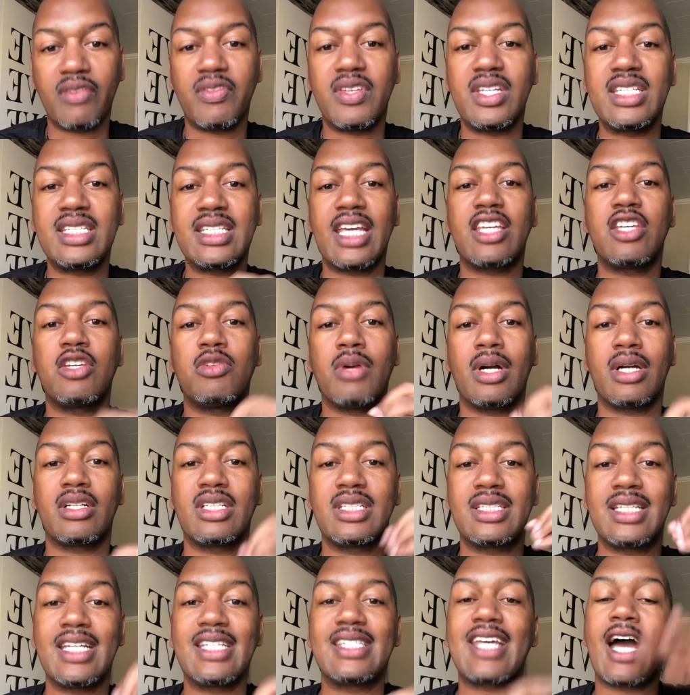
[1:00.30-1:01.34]
or if he's taking you
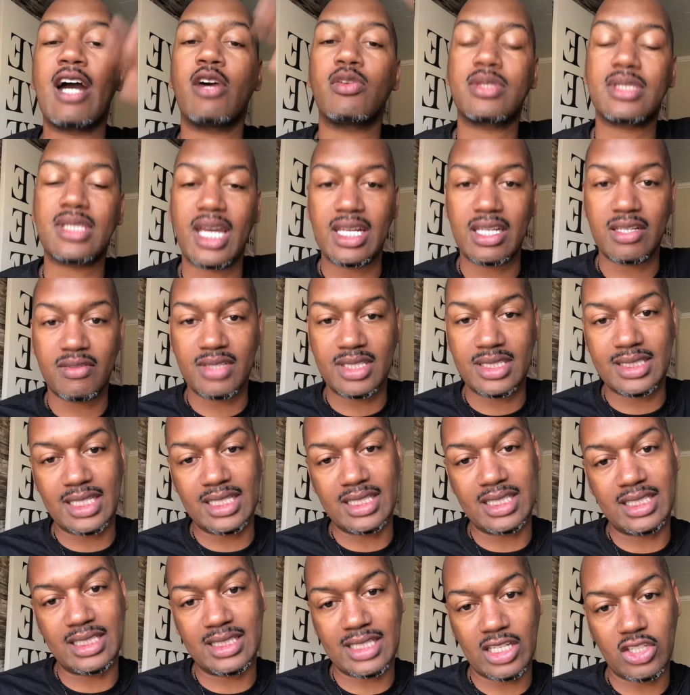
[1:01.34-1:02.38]
out on dates outside of the
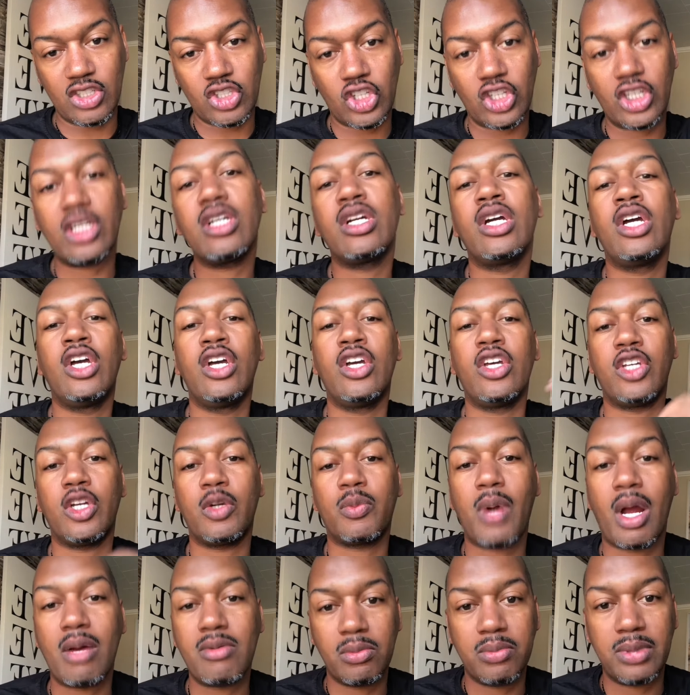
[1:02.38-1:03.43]
city center,
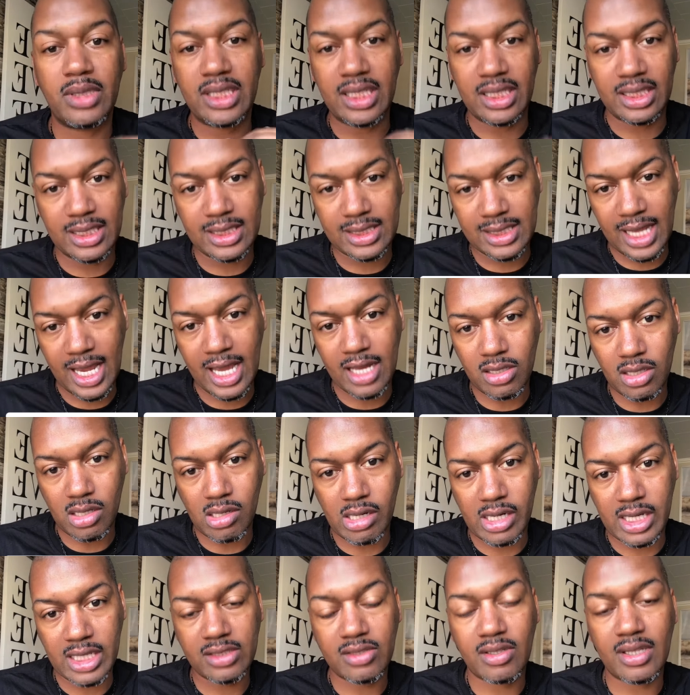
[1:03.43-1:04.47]
you're probably in this category.